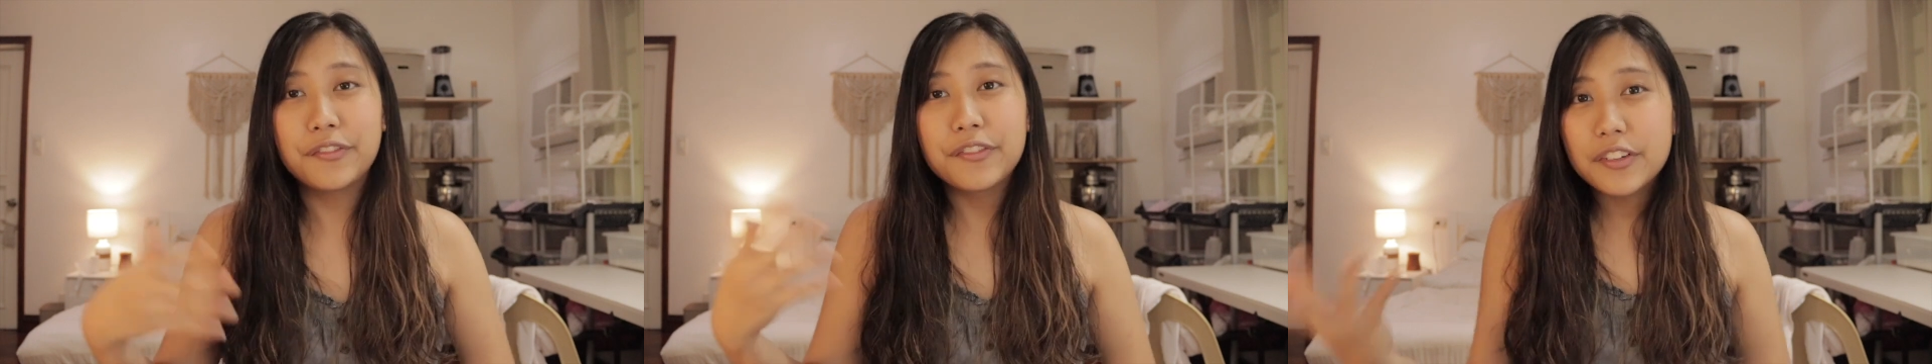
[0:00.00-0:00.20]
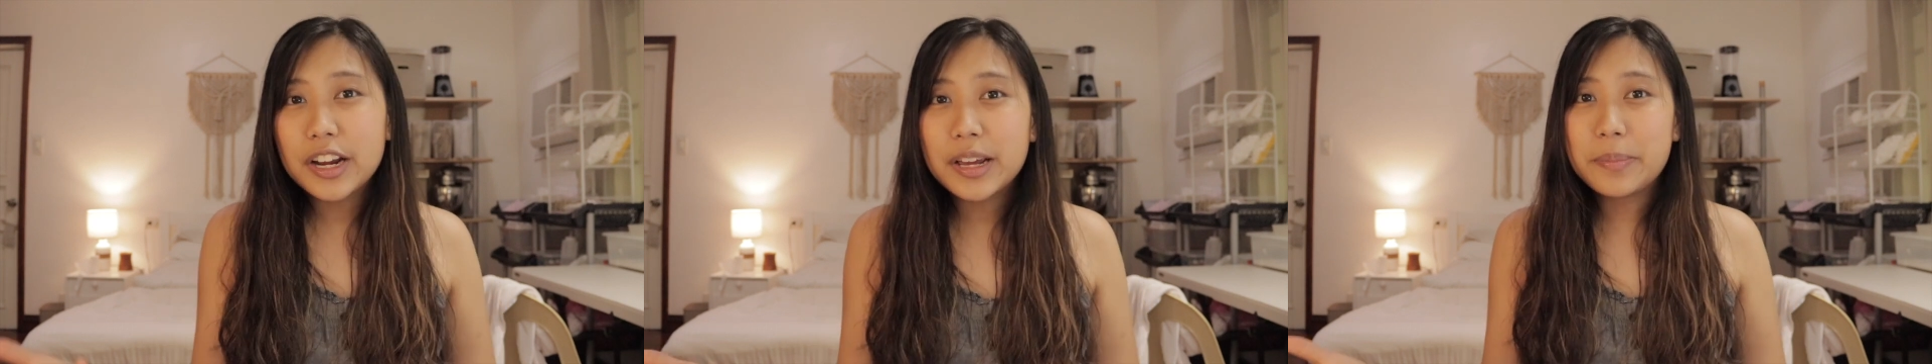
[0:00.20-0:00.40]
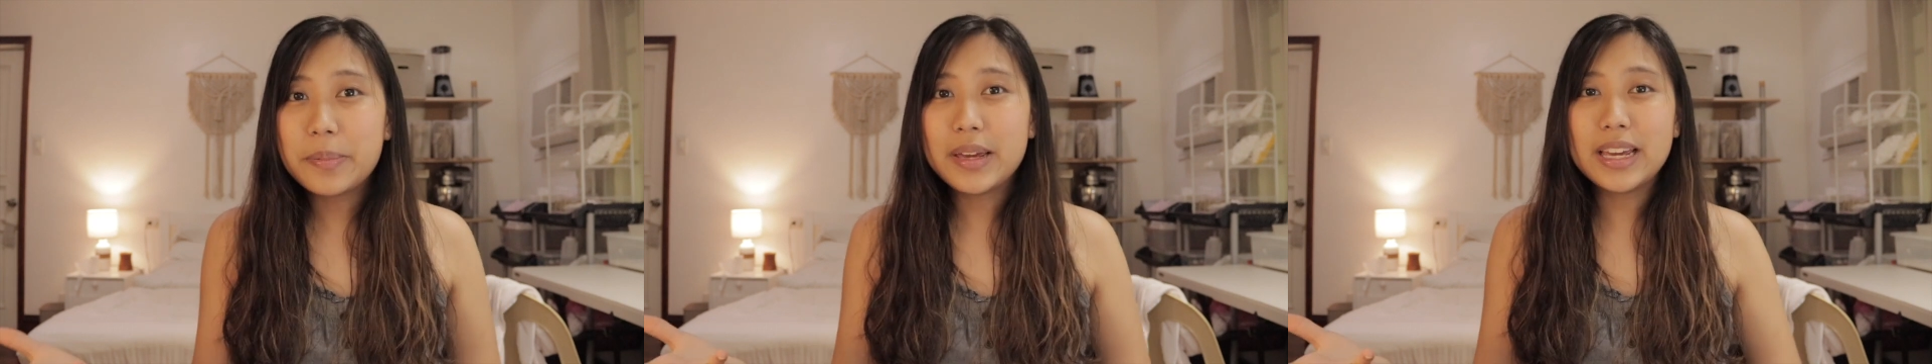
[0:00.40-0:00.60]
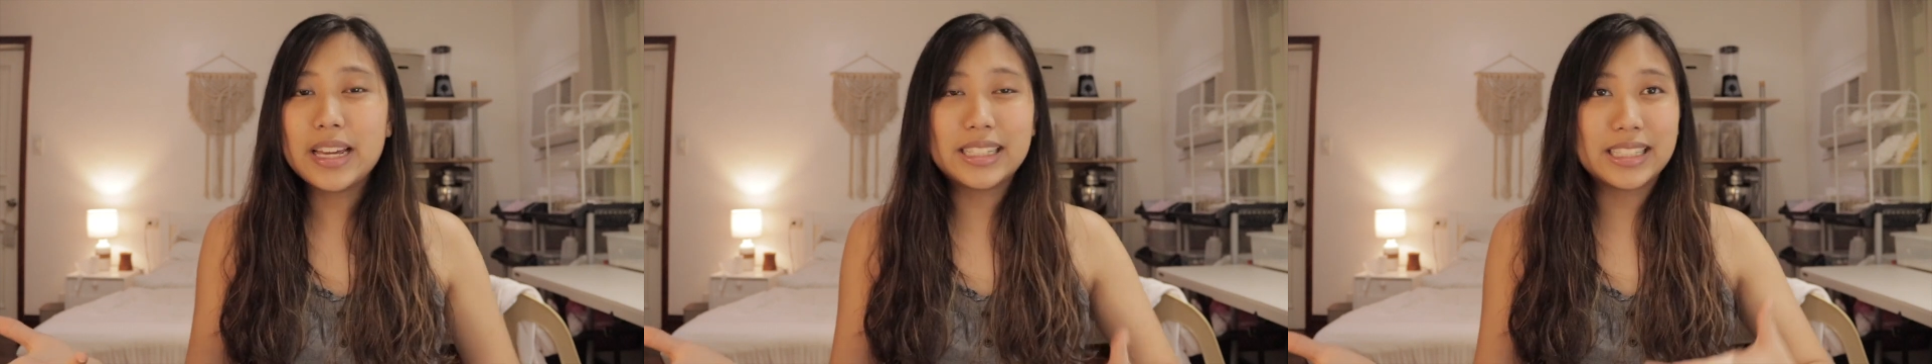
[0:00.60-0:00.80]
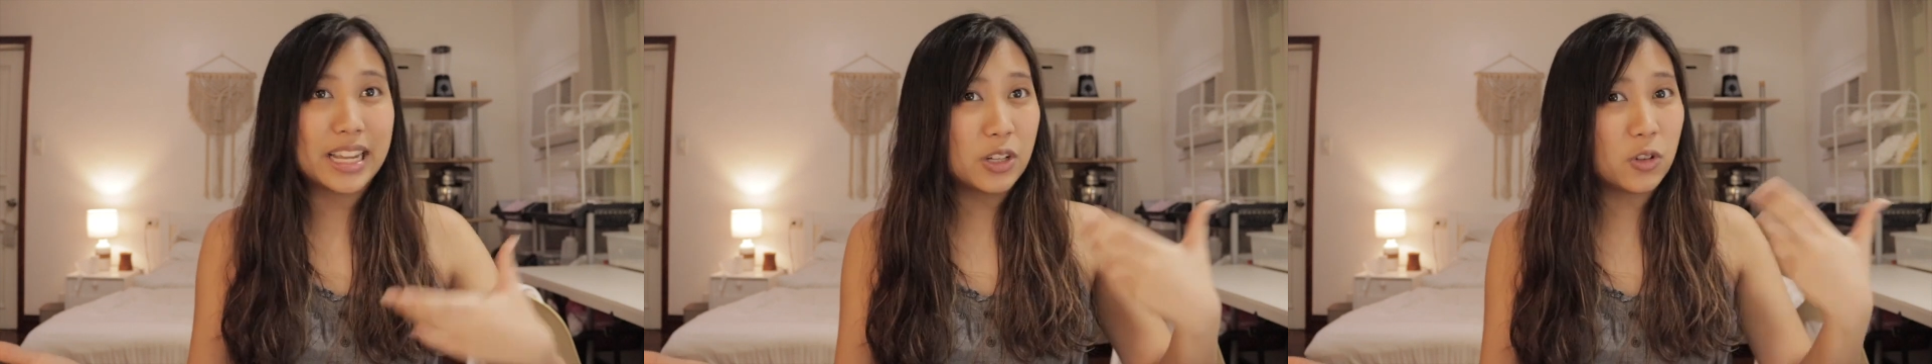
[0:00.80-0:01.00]

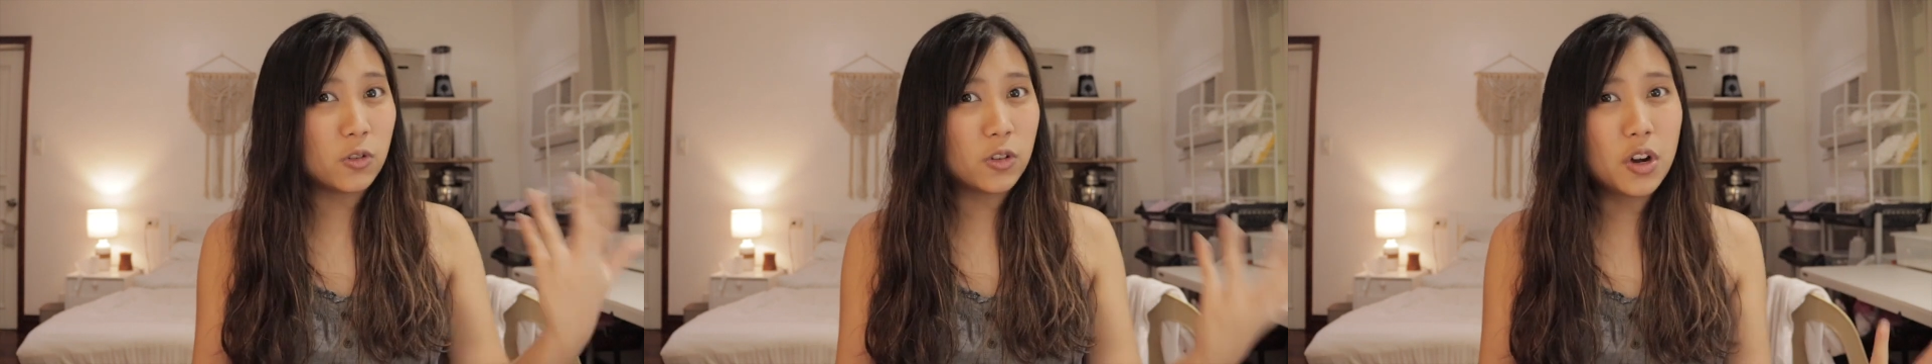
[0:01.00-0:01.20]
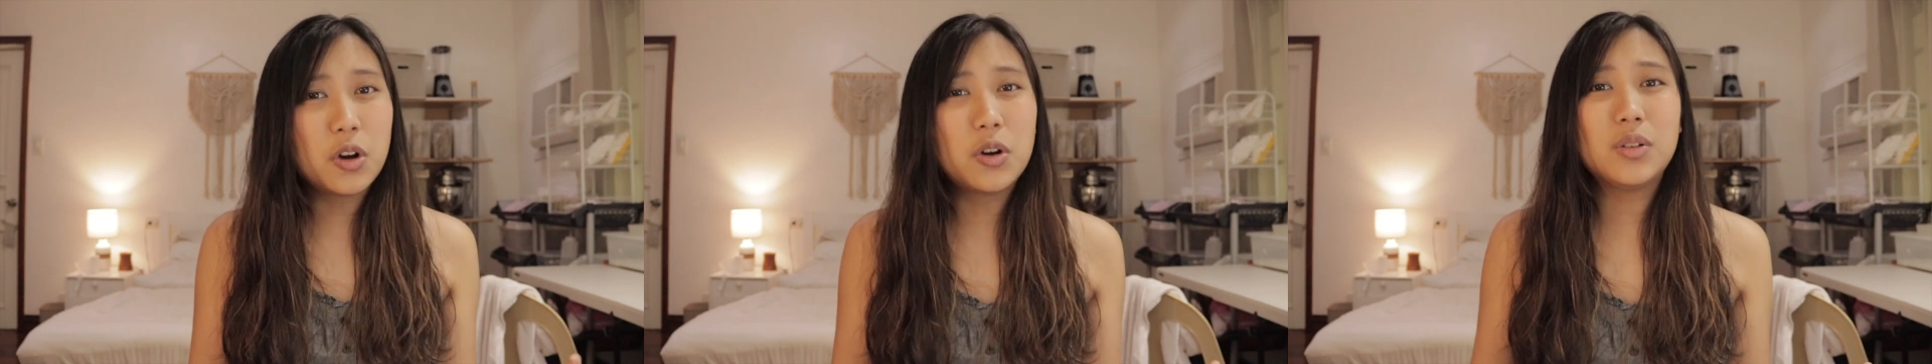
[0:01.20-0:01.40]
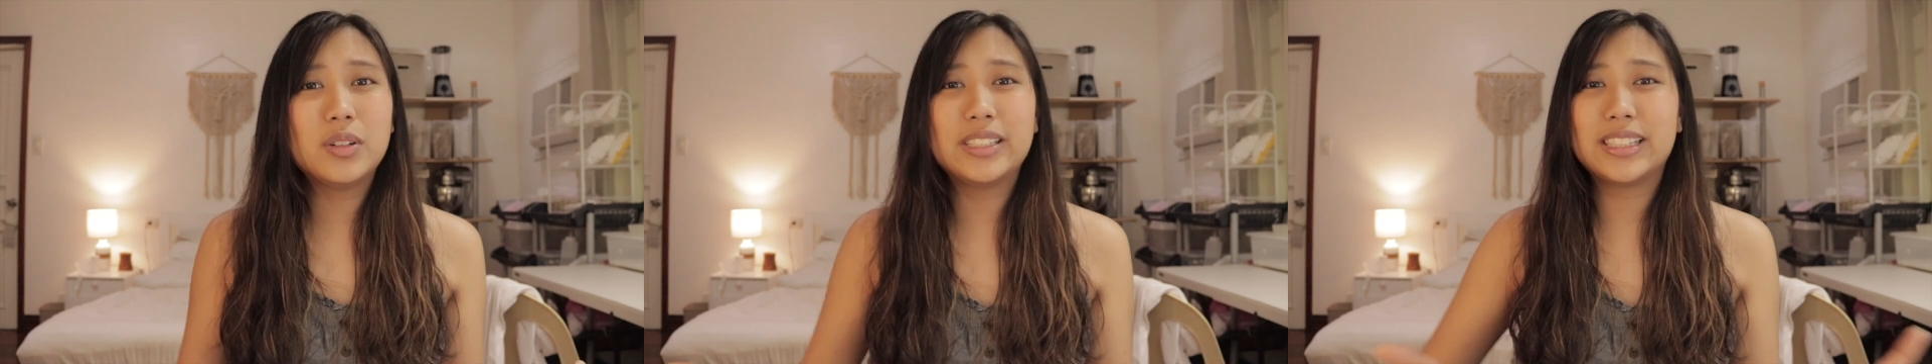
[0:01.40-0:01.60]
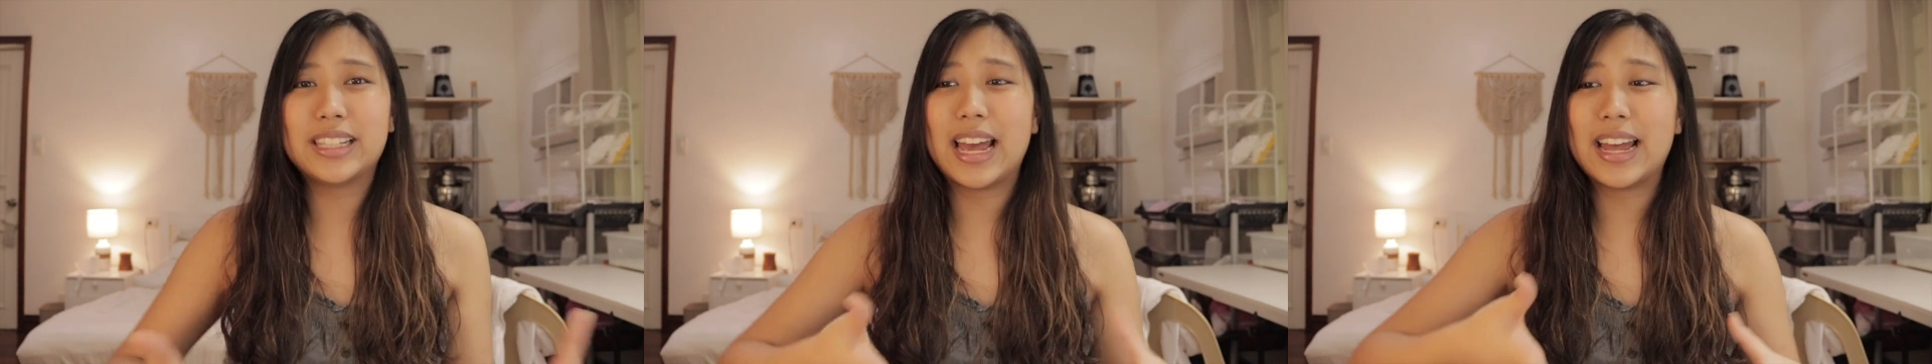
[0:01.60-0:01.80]
freebies and notes